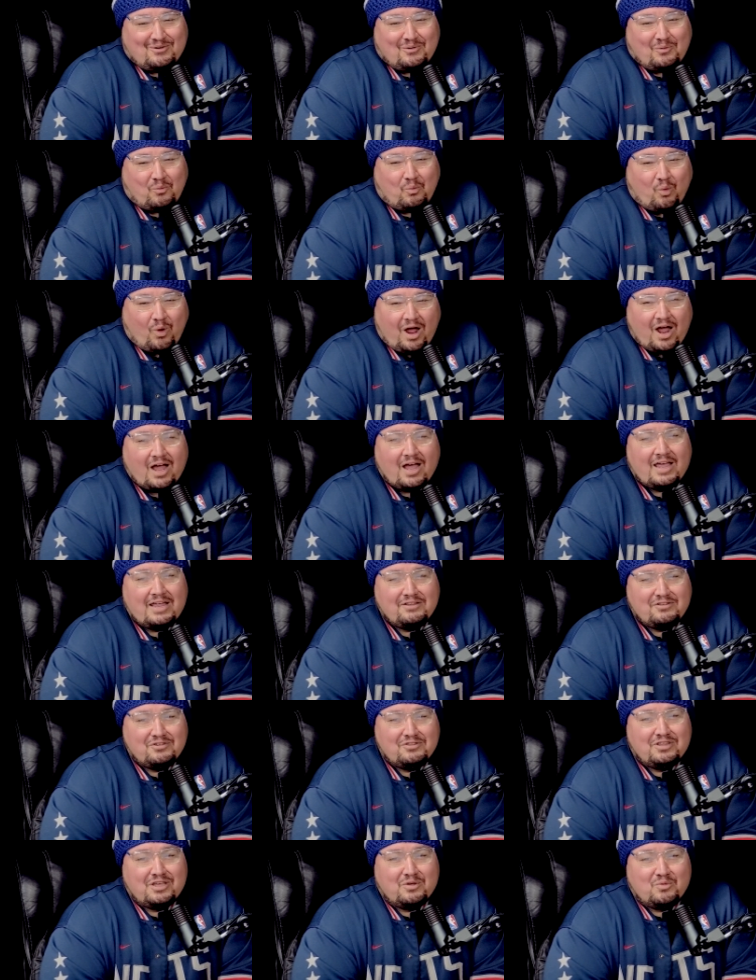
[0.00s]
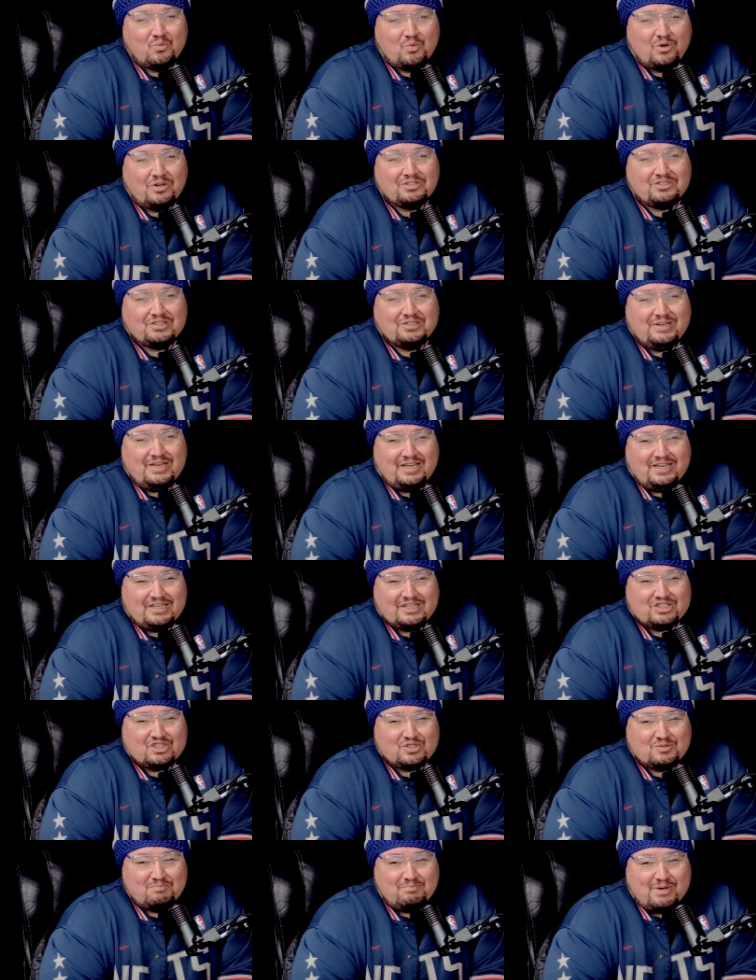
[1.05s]
why do they want to
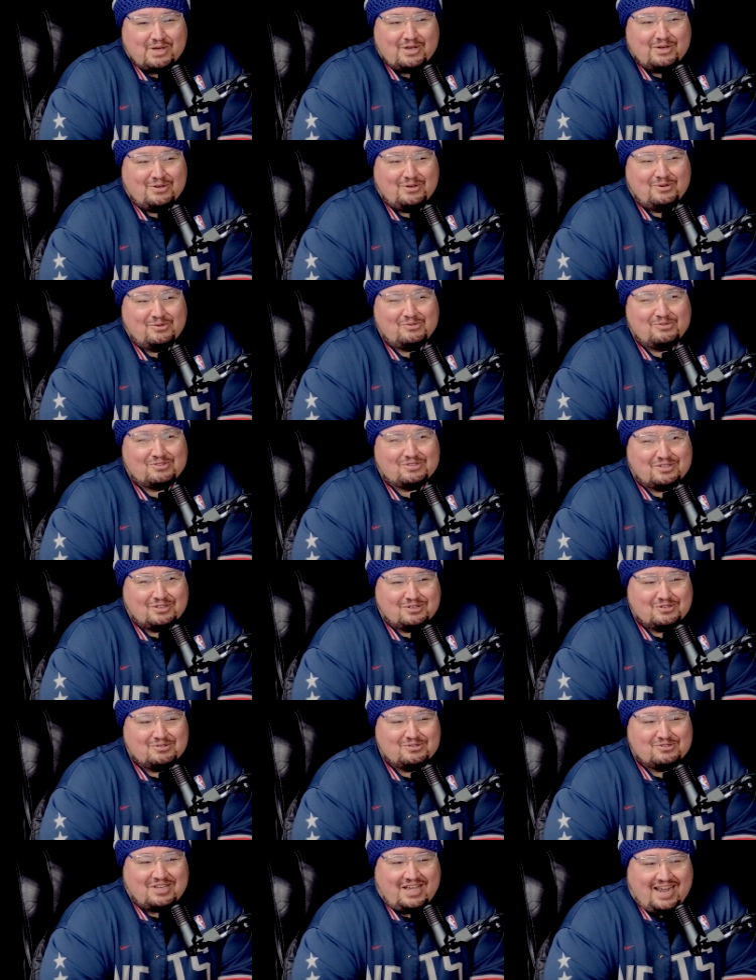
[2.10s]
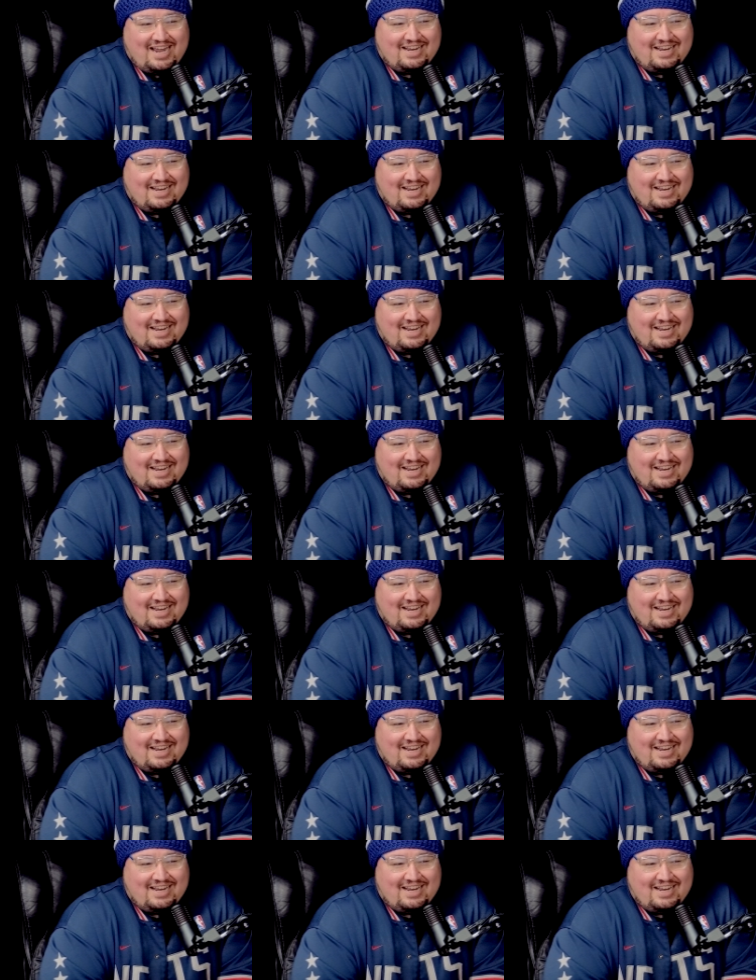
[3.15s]
expose those